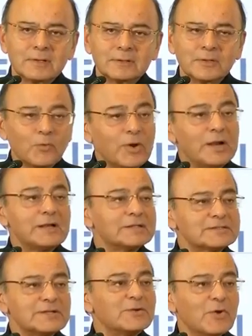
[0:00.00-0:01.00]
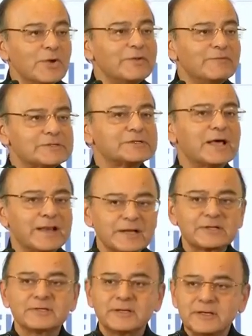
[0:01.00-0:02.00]
the world doesn't know in which
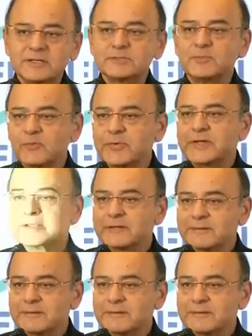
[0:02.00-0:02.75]
direction it's moving.